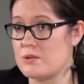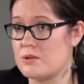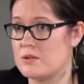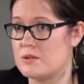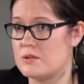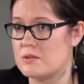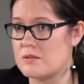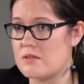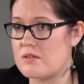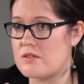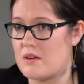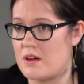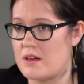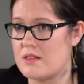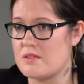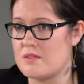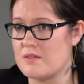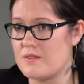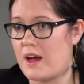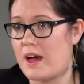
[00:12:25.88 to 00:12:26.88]
are all
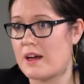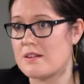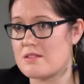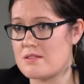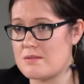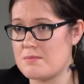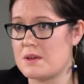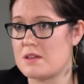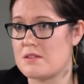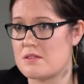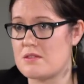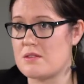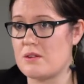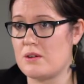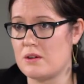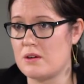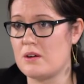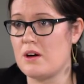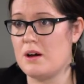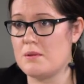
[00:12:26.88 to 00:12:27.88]
signs of asthma,
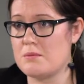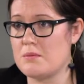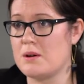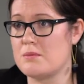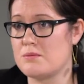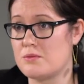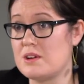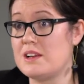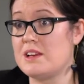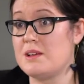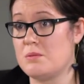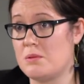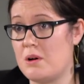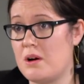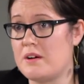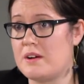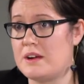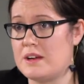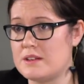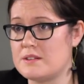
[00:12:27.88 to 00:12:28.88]
so I'm really
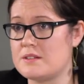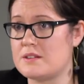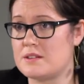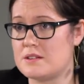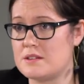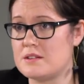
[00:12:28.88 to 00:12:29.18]
worried.